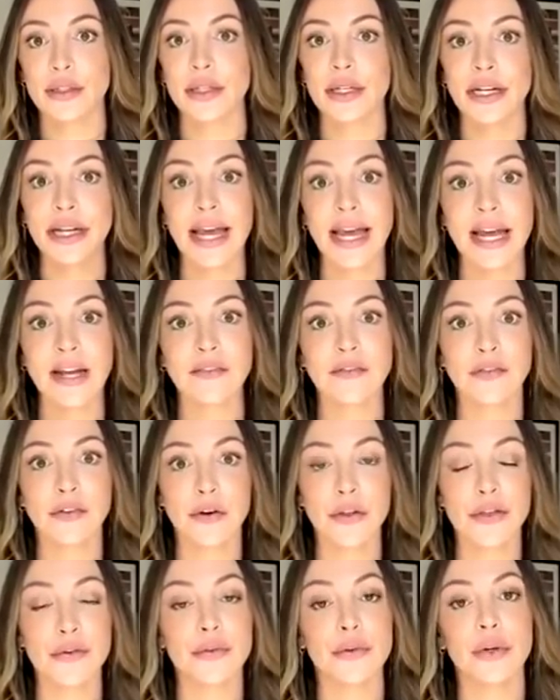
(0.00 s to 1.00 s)
a gate for
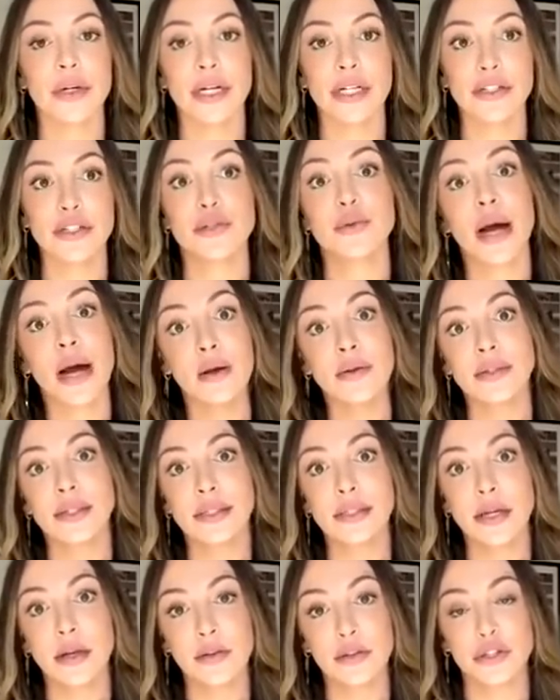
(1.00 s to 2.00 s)
th- uh, two
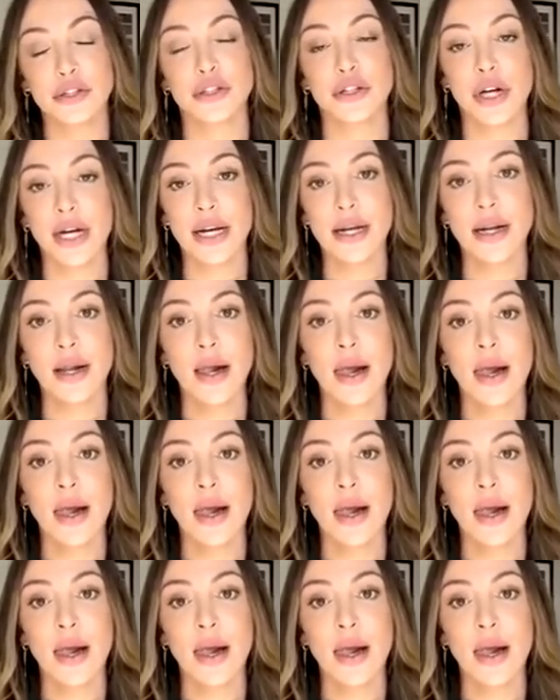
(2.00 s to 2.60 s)
houses on the street,